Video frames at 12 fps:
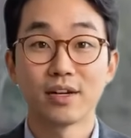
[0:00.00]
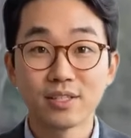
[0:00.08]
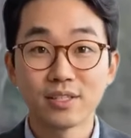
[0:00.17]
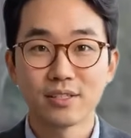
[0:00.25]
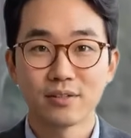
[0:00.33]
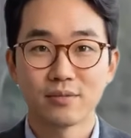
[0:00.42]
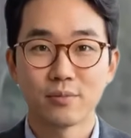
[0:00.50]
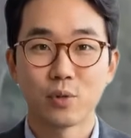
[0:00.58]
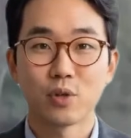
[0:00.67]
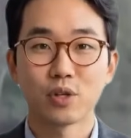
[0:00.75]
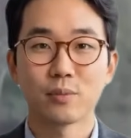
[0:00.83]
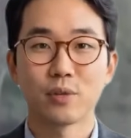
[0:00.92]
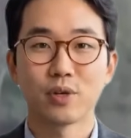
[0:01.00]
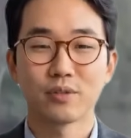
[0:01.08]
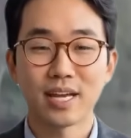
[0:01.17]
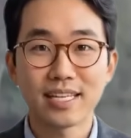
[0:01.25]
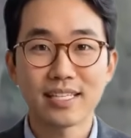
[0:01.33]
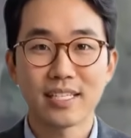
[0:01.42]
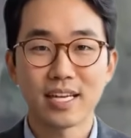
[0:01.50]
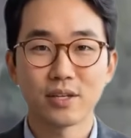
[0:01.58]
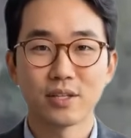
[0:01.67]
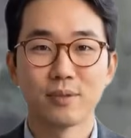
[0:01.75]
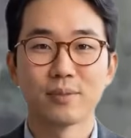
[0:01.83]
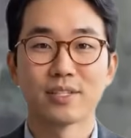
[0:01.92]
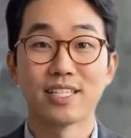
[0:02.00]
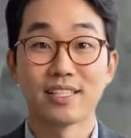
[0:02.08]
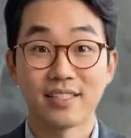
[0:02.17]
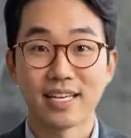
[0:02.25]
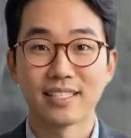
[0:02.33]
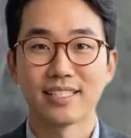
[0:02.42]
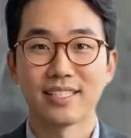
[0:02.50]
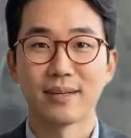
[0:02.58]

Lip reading: and the enemy tank's defensive layers have been entirely stripped.